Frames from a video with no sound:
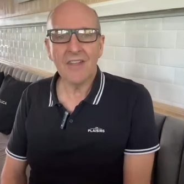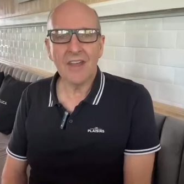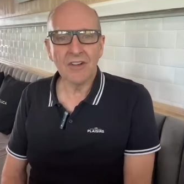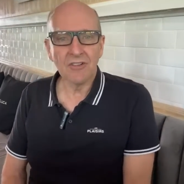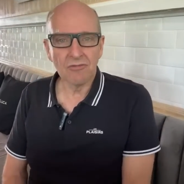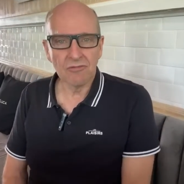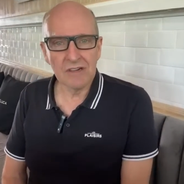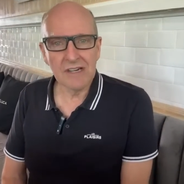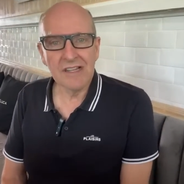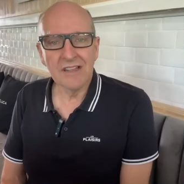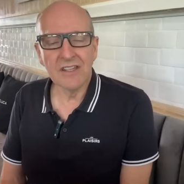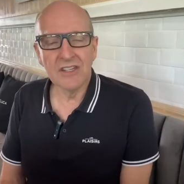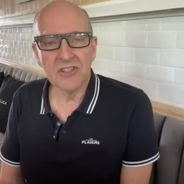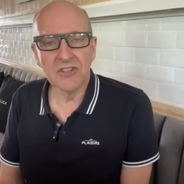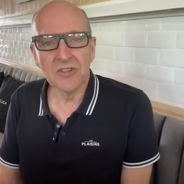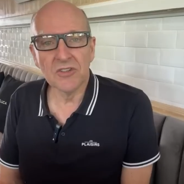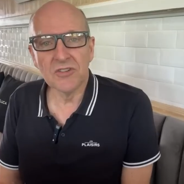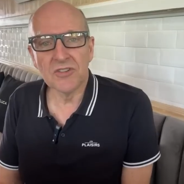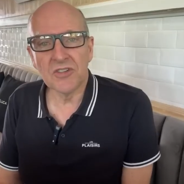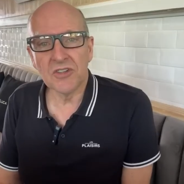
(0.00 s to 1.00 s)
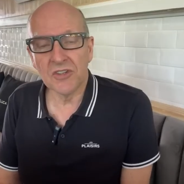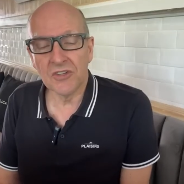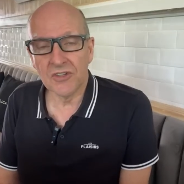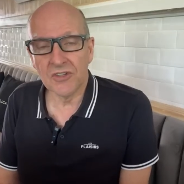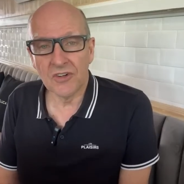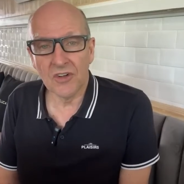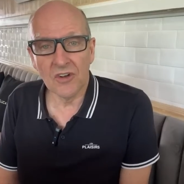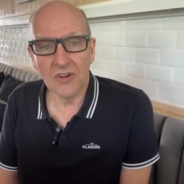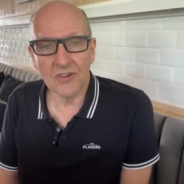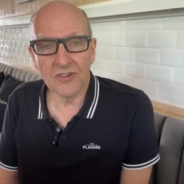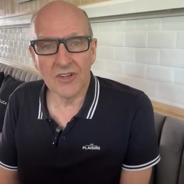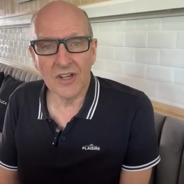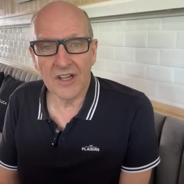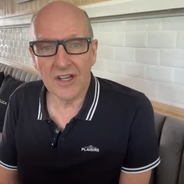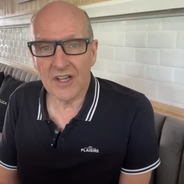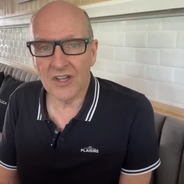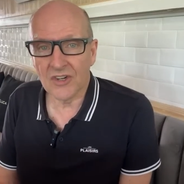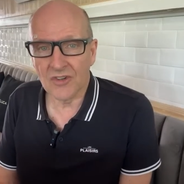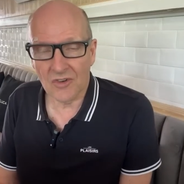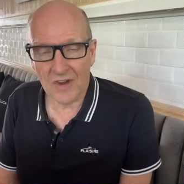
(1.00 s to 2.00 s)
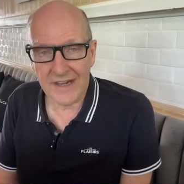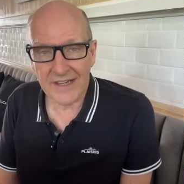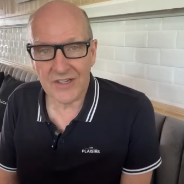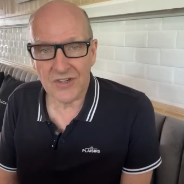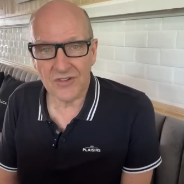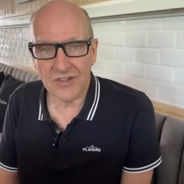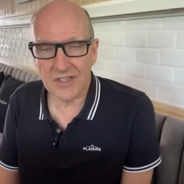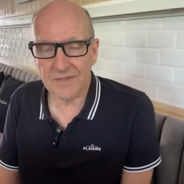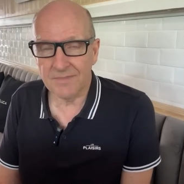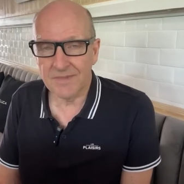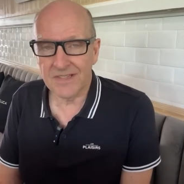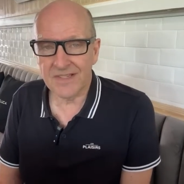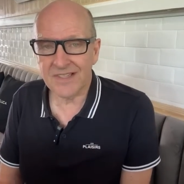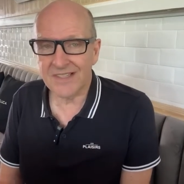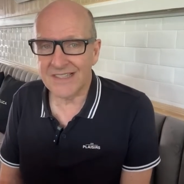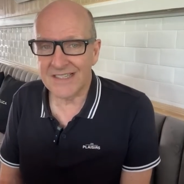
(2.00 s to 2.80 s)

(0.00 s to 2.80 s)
they really do turn on a great Christmas.